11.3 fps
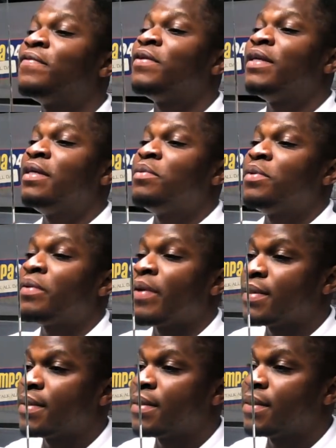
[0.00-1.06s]
for the
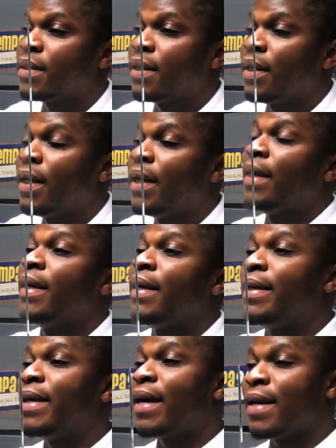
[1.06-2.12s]
Democrats
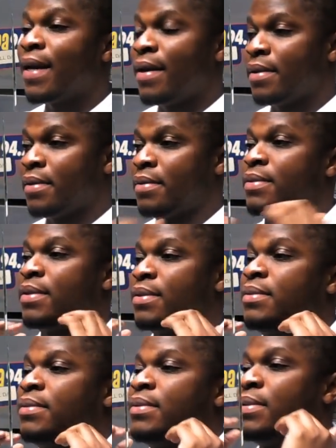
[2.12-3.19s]
in Ghana.
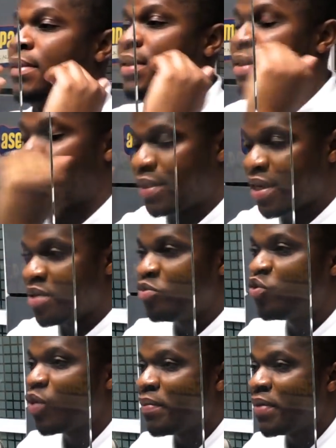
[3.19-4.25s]
Yes, same
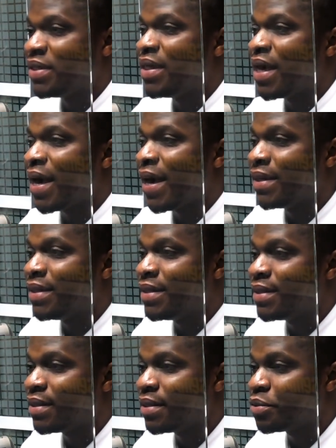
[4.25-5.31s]
to abetia
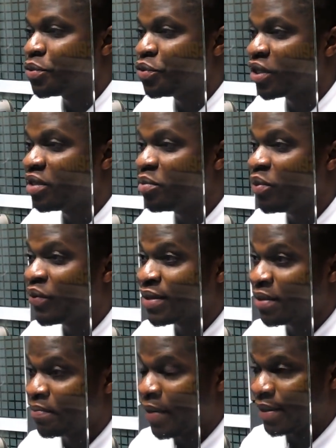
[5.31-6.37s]
NDC, Social
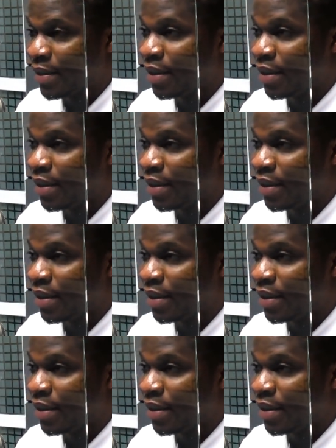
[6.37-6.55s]
Democratic Party.